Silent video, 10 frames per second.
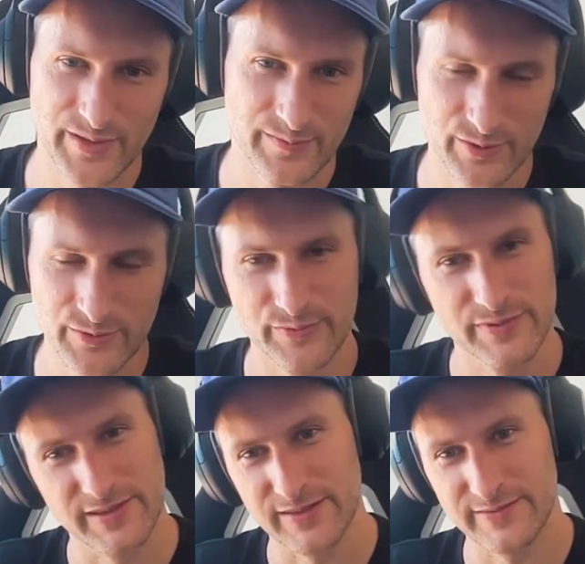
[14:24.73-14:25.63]
be able to
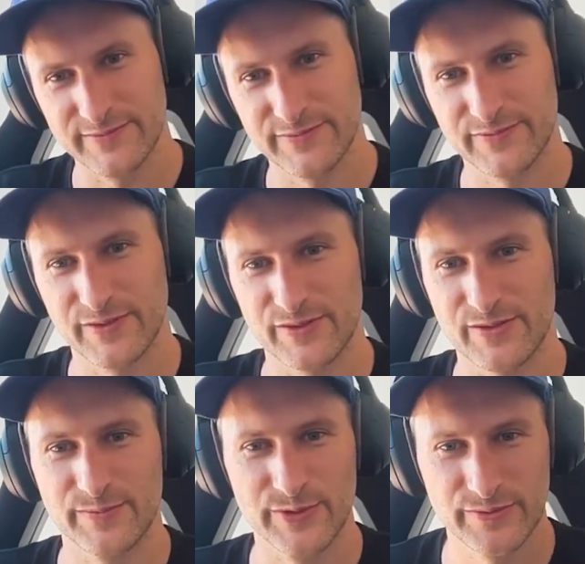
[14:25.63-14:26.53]
serve
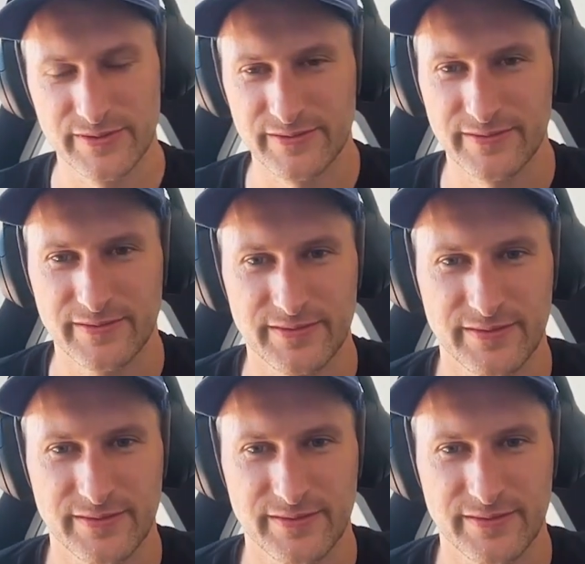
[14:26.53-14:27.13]
customer in,